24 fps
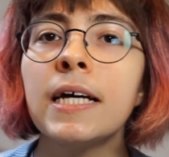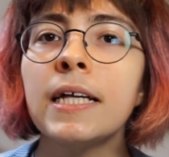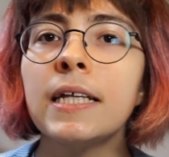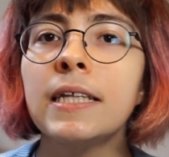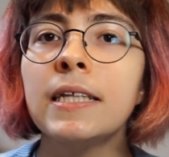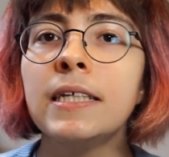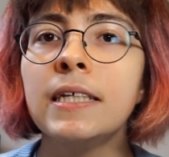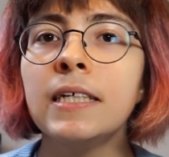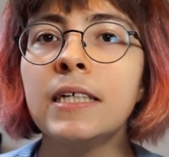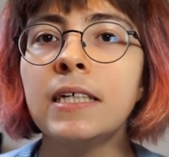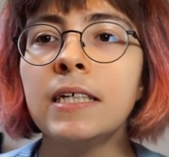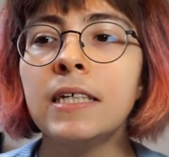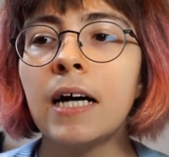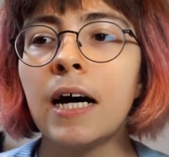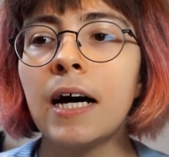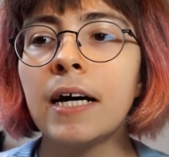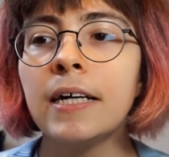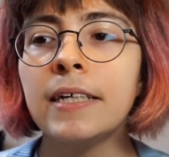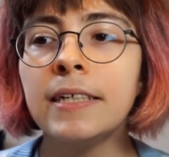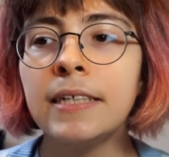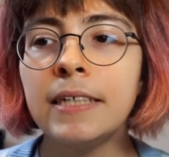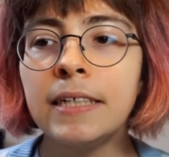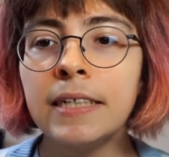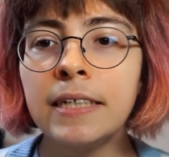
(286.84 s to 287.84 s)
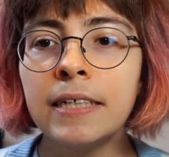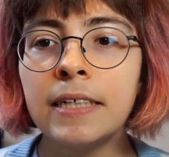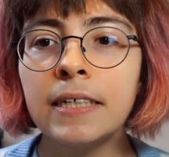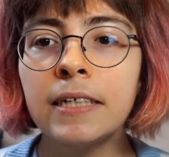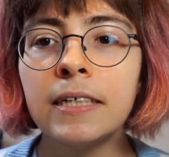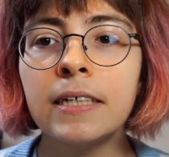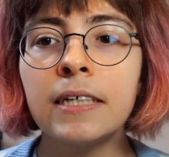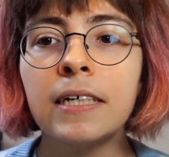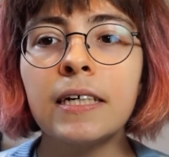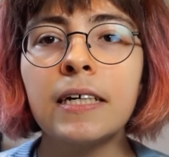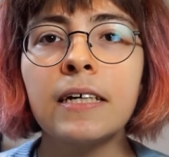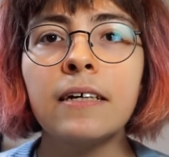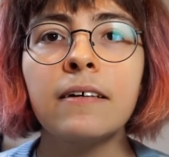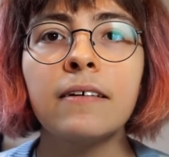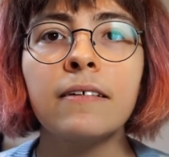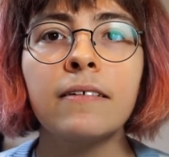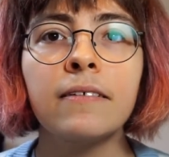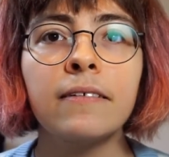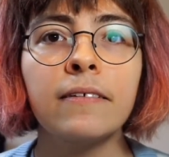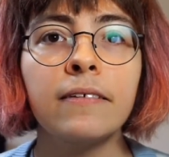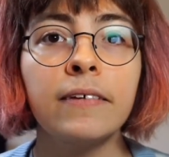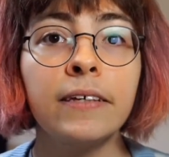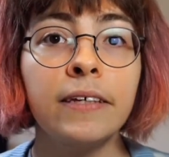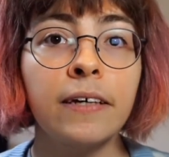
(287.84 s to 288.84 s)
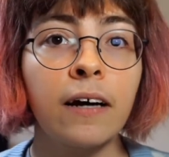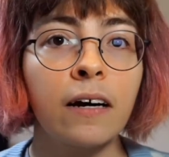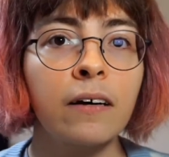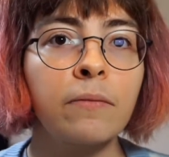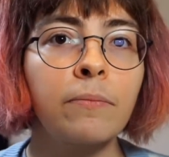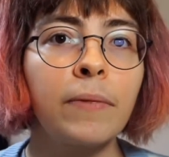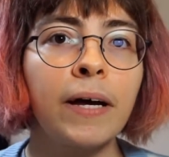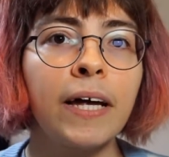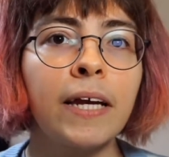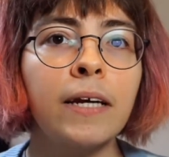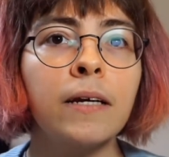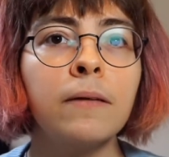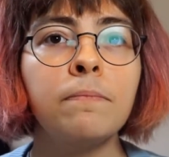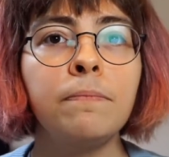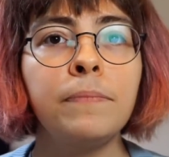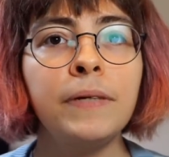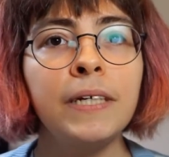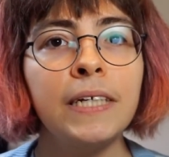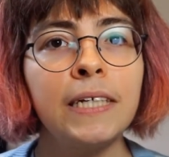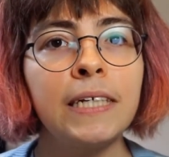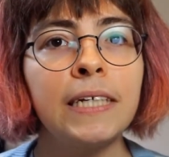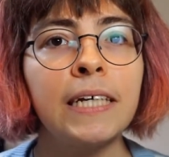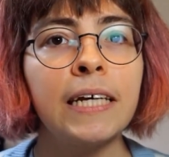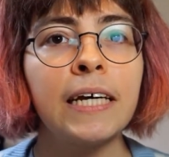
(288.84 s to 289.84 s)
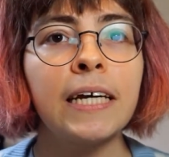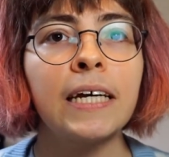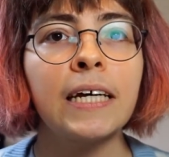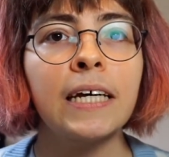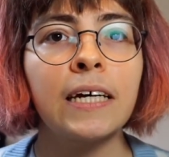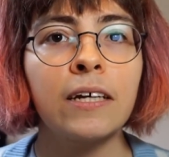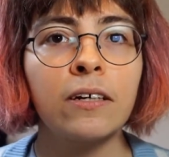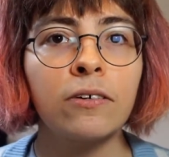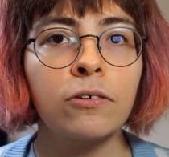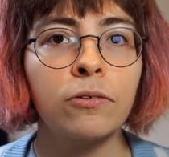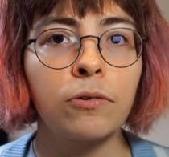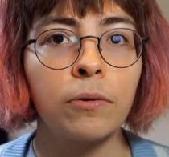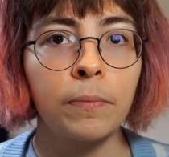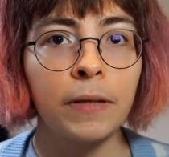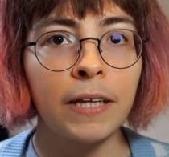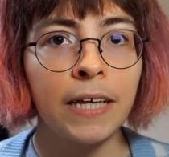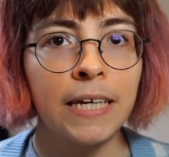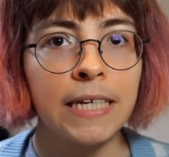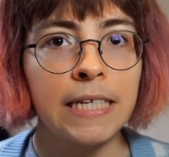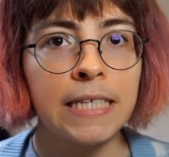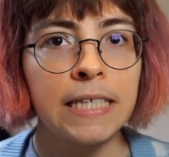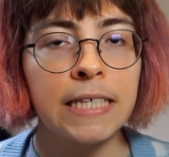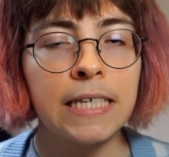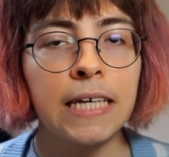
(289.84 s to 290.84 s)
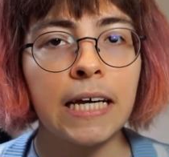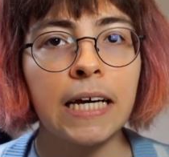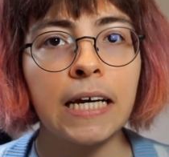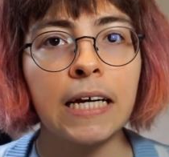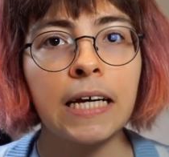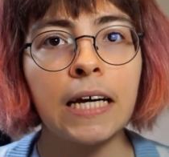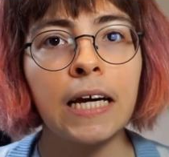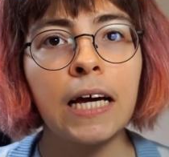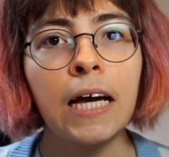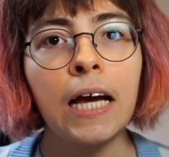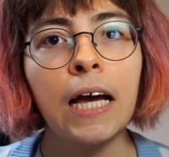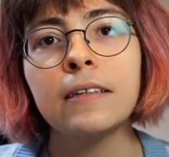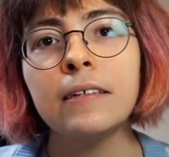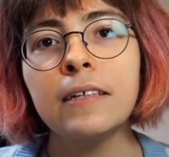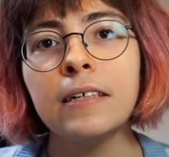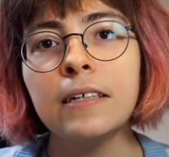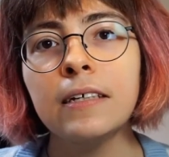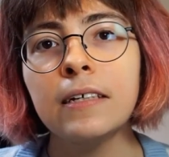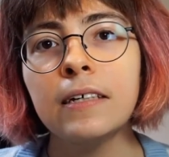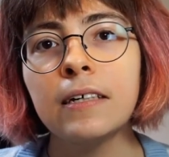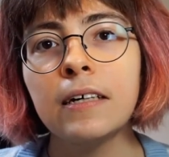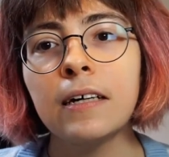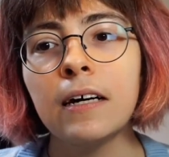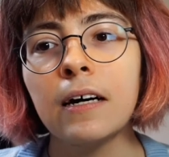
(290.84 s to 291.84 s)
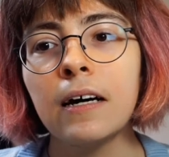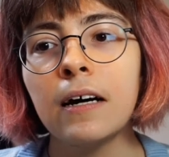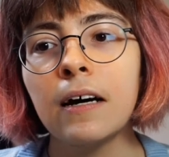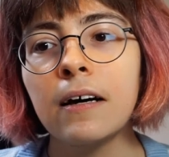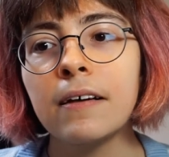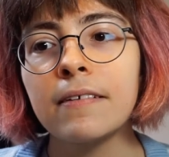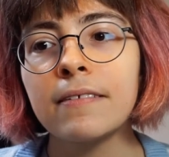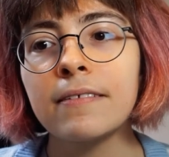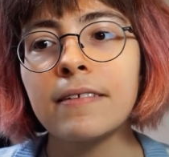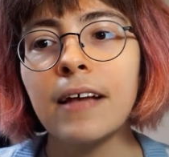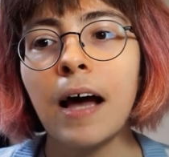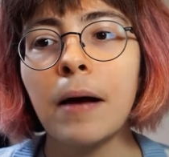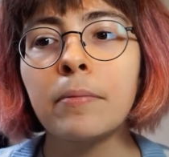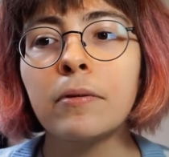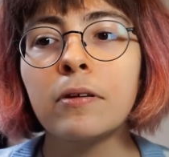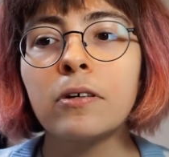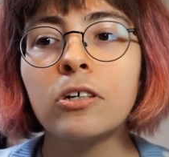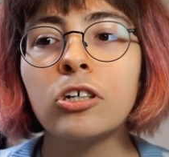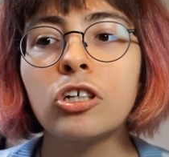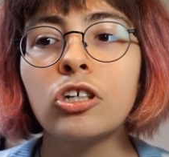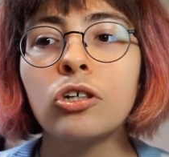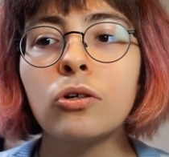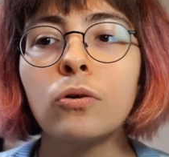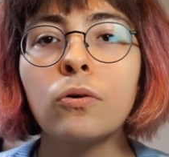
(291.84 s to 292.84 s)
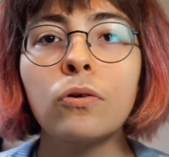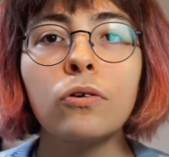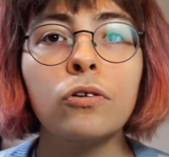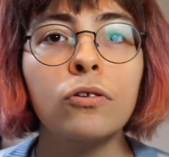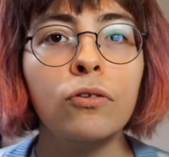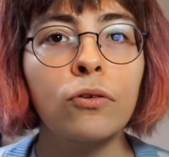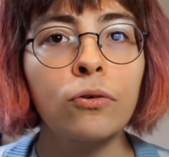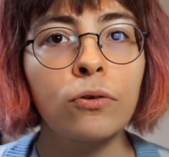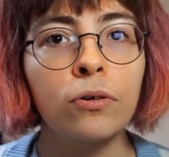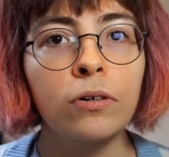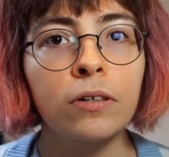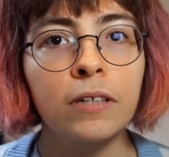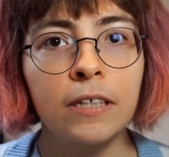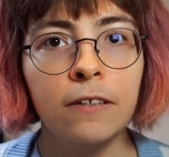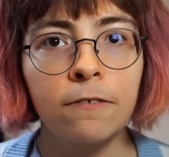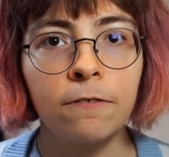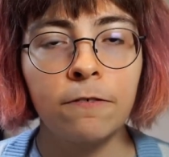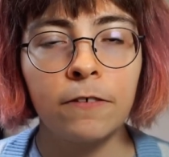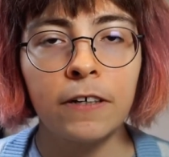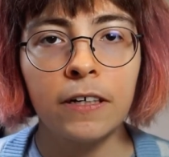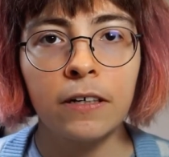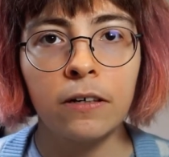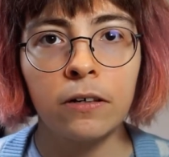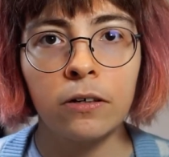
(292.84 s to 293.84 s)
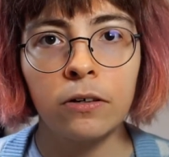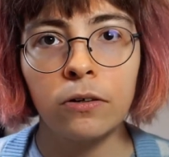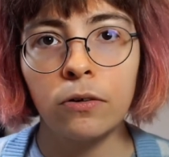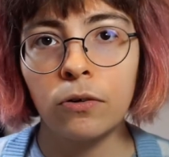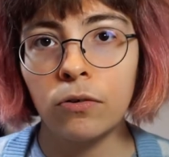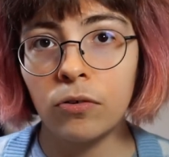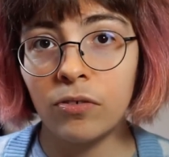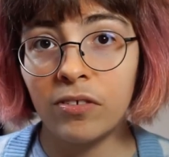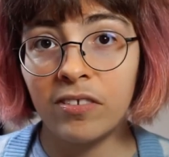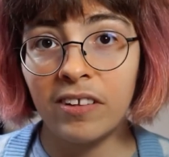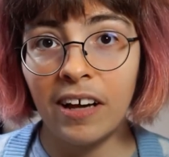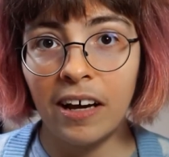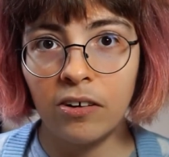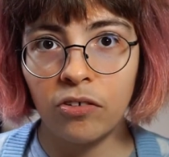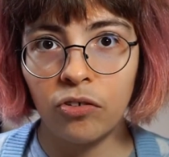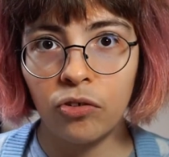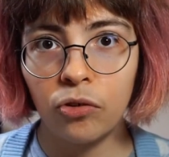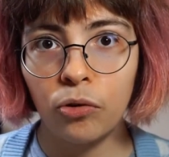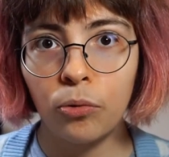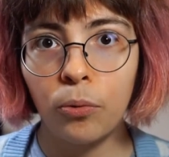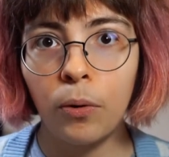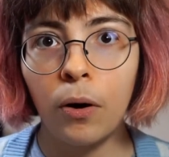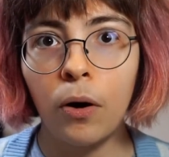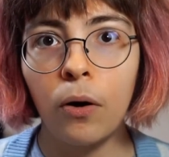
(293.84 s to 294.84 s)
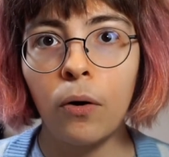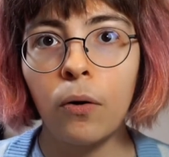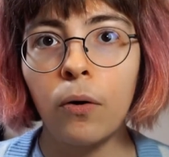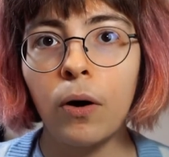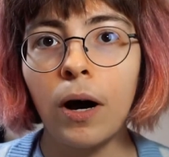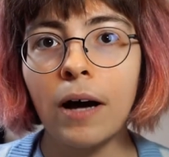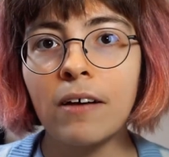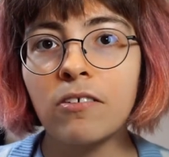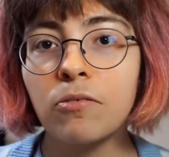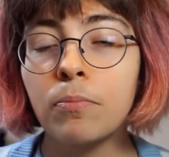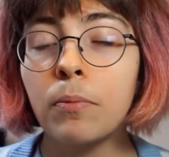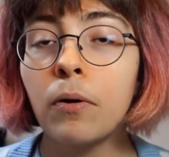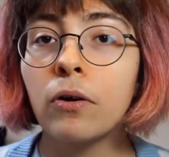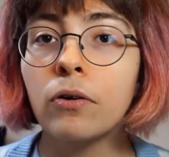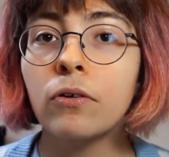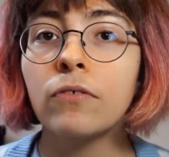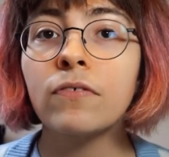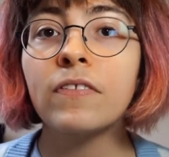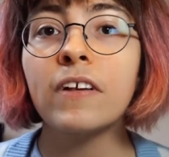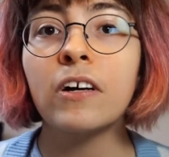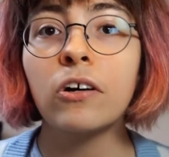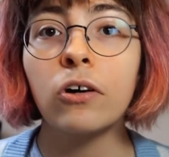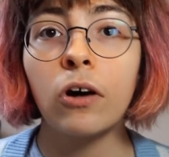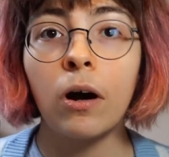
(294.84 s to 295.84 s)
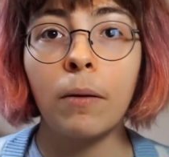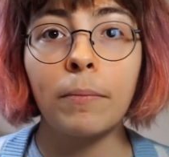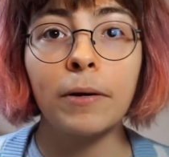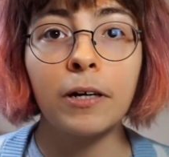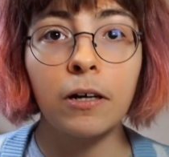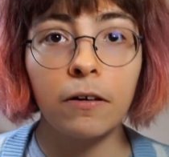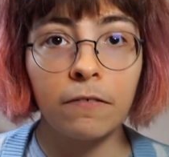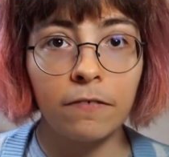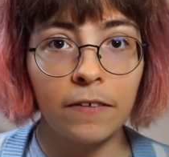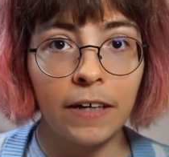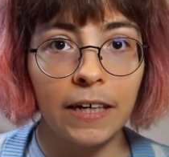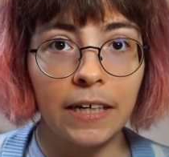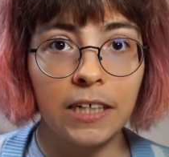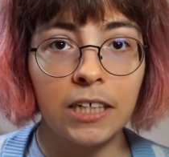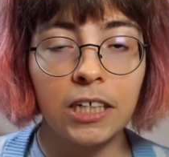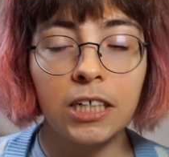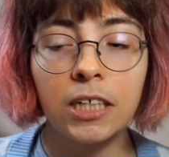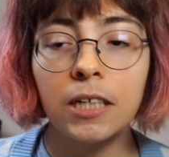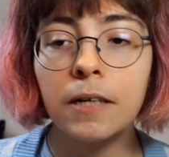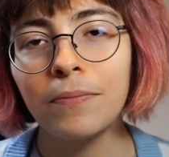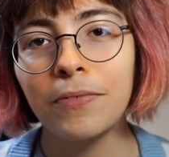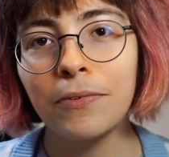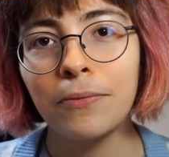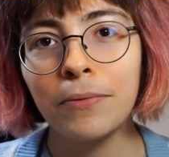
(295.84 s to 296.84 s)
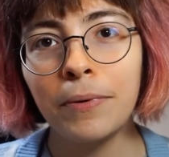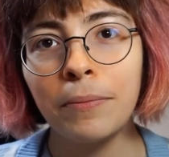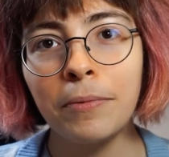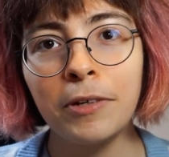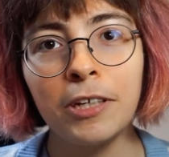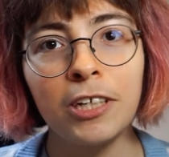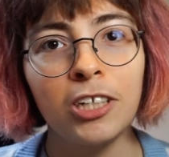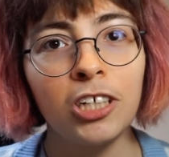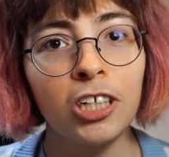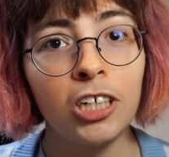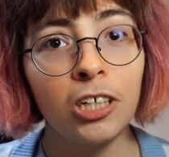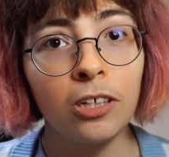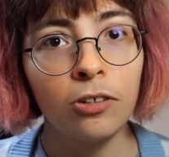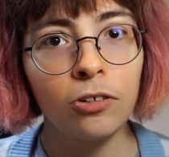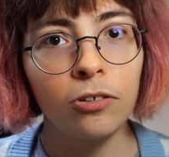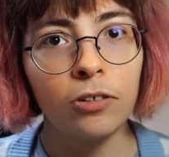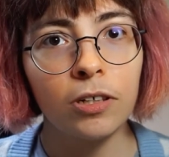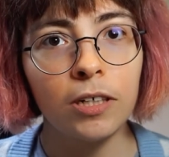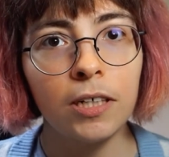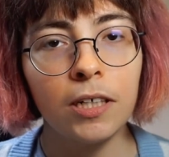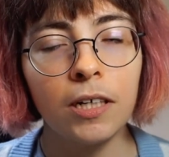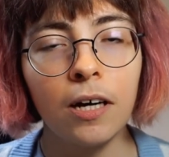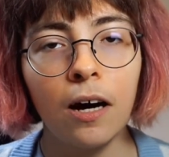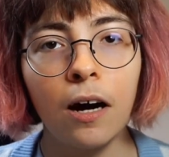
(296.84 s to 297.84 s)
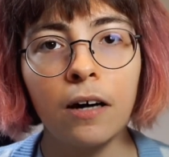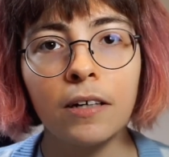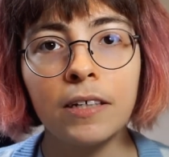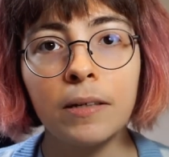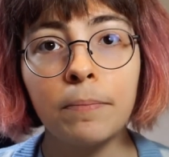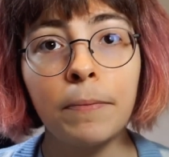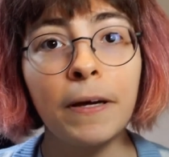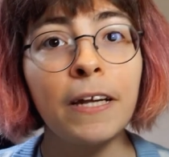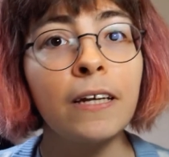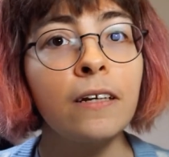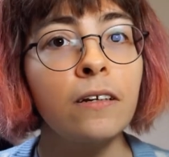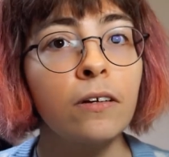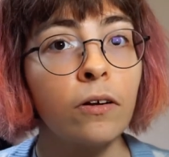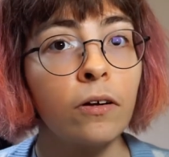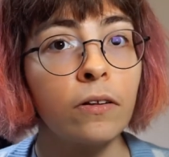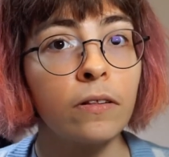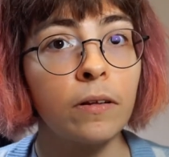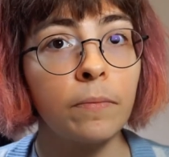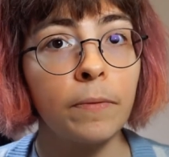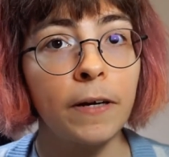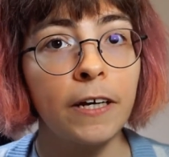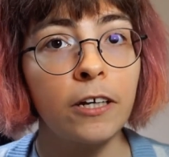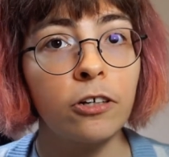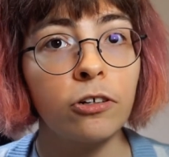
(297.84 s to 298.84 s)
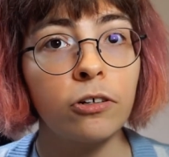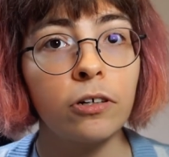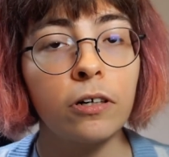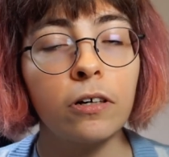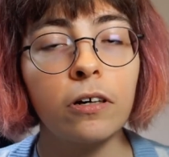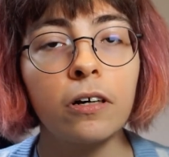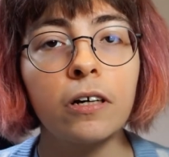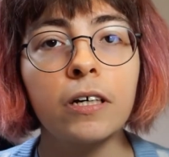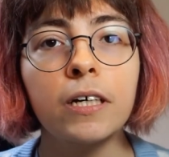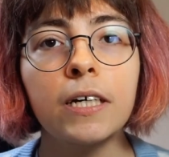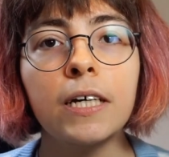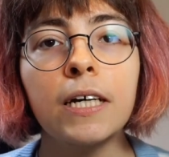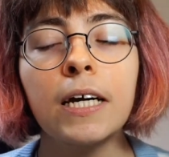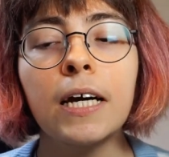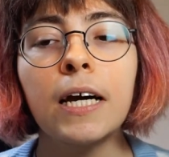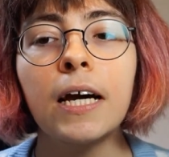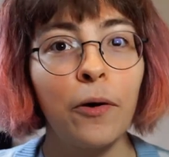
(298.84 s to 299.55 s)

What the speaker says: The idea is young men beating and replacing the established authority figure or status quo as part of their coming of age. Women and children are dependent on the patriarch.